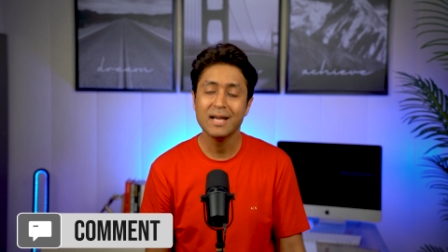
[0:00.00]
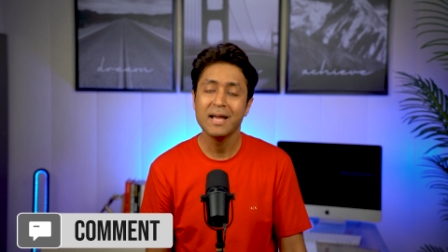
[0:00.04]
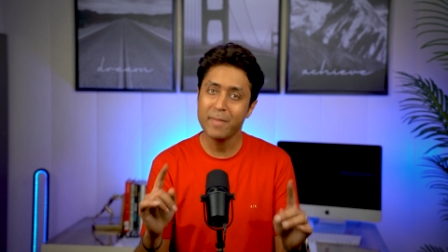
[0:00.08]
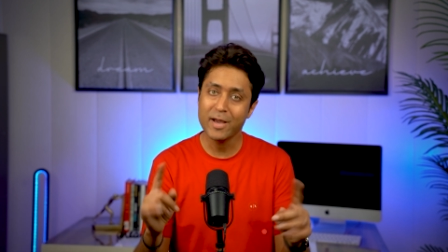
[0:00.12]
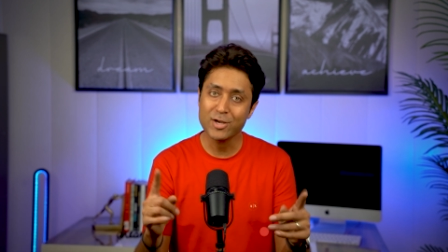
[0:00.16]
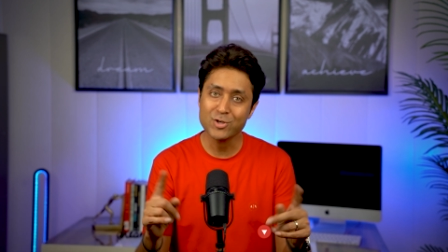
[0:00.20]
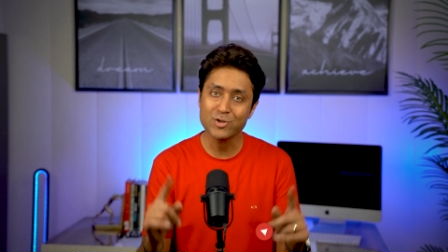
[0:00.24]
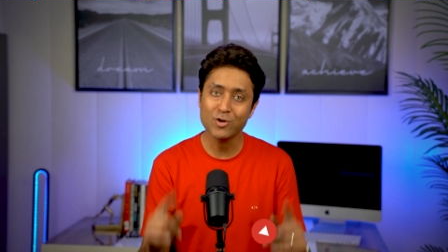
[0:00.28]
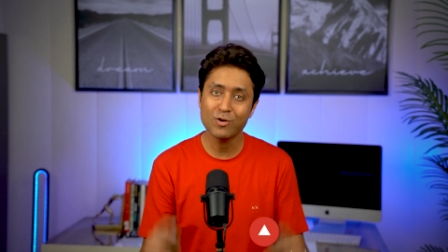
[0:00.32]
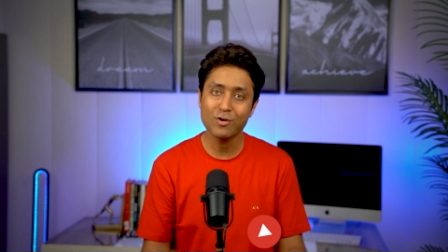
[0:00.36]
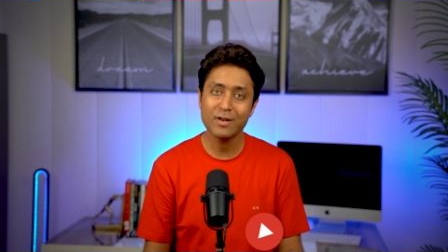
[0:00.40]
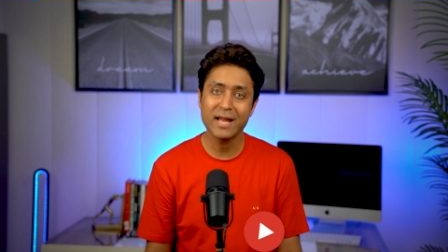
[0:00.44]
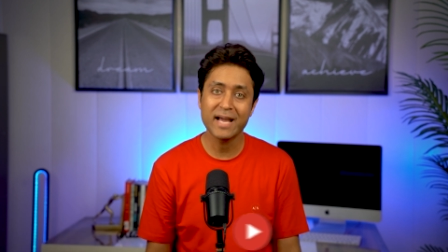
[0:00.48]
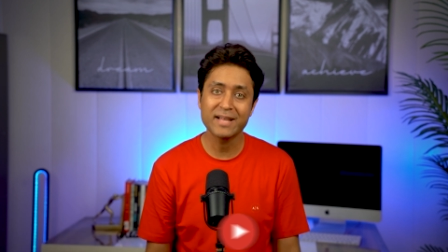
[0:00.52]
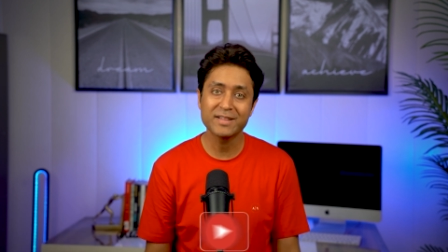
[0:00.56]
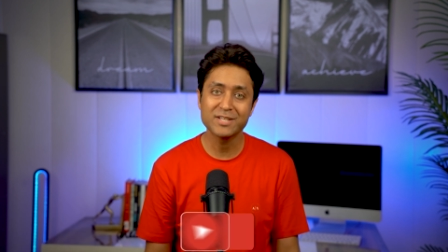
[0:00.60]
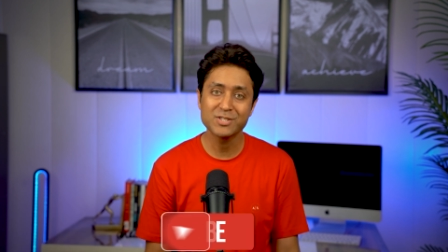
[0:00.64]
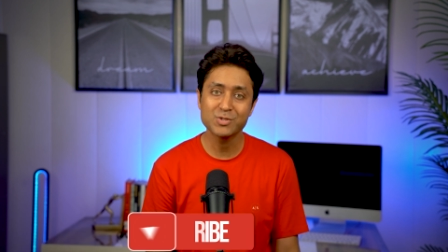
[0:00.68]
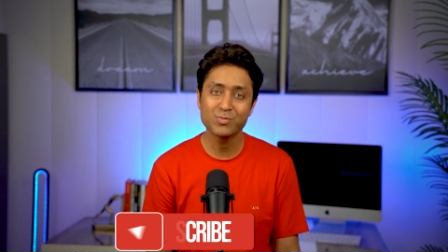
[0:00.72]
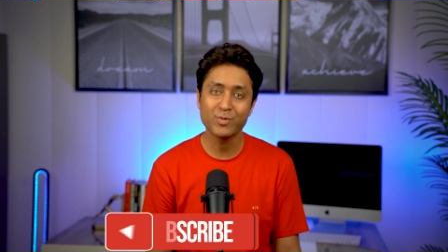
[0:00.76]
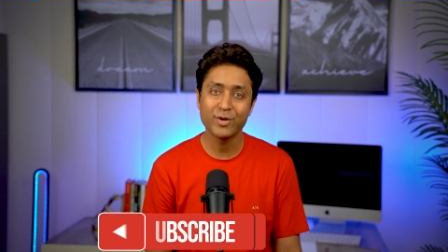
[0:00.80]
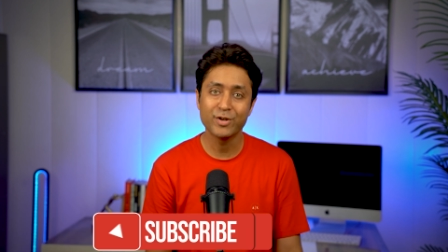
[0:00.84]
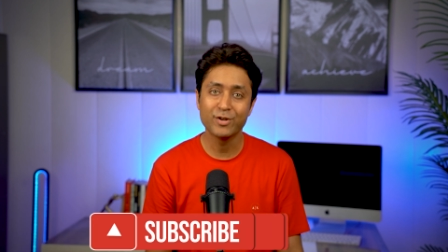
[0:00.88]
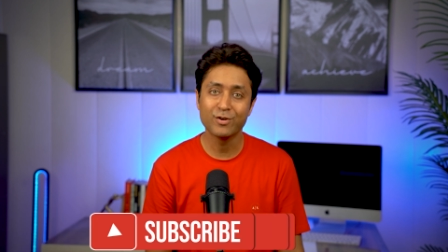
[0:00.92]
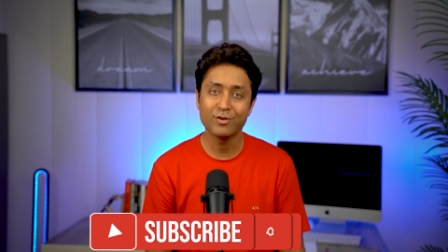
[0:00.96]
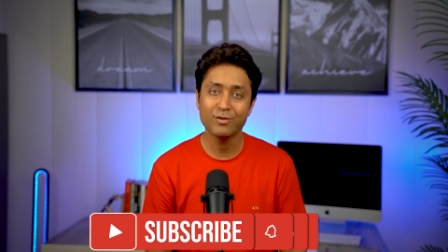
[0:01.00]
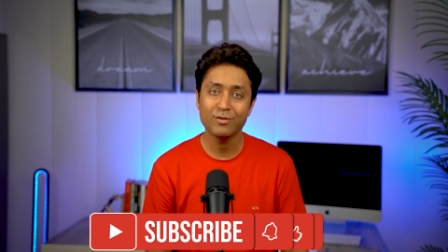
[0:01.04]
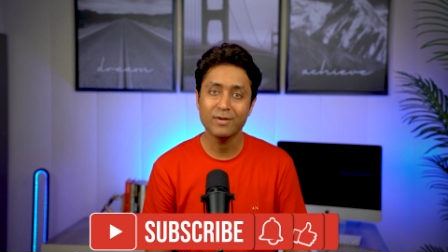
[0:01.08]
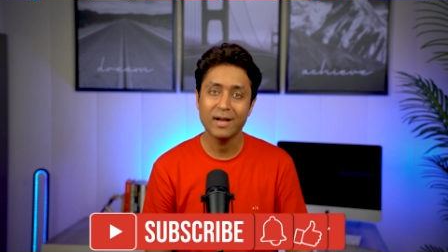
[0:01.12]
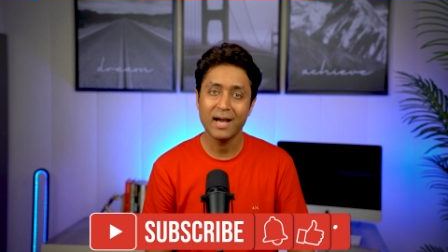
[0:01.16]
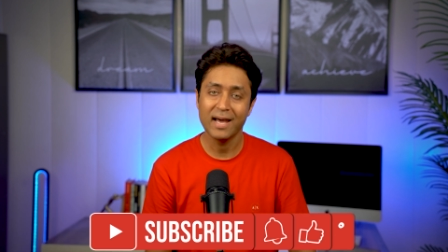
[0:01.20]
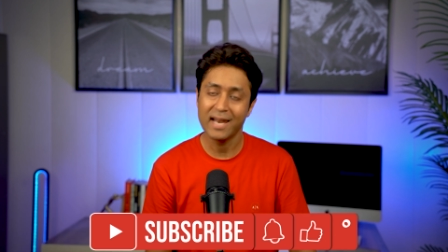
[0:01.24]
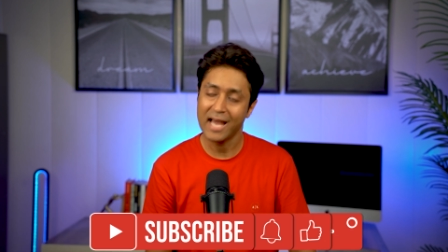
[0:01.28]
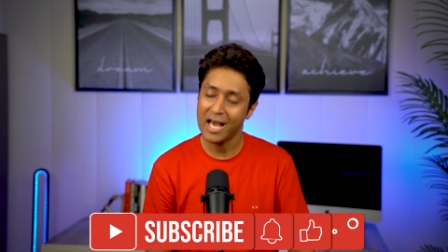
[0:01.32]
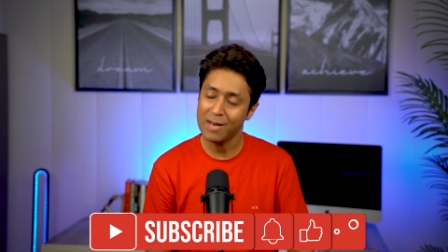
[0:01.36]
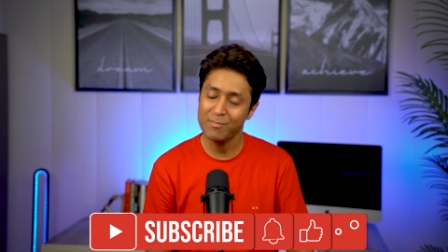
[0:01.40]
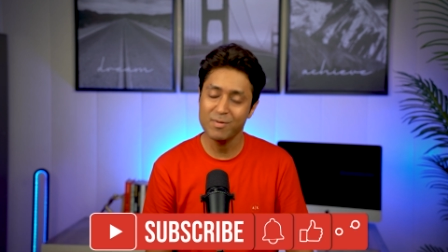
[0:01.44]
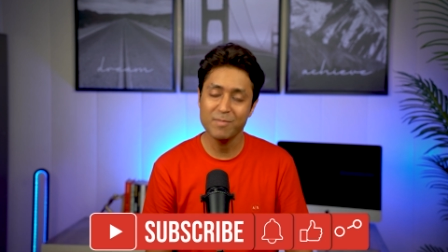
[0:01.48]
Make sure to like this video
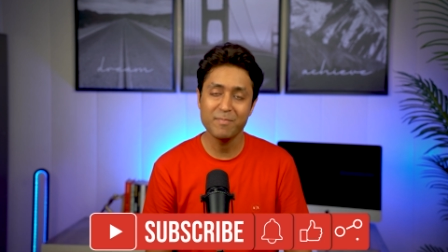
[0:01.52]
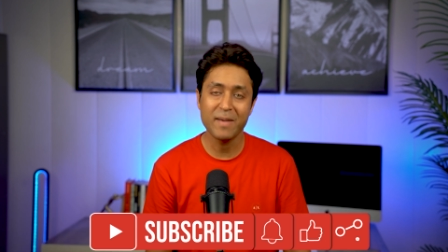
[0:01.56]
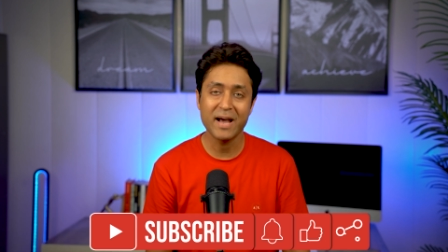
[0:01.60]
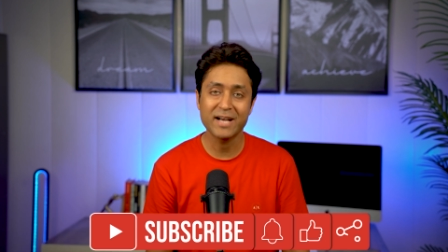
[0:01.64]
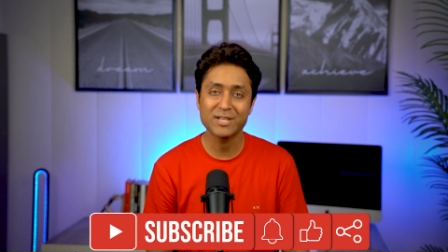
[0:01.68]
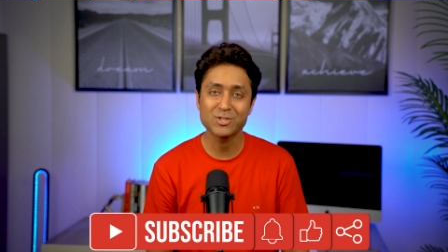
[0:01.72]
and I'll be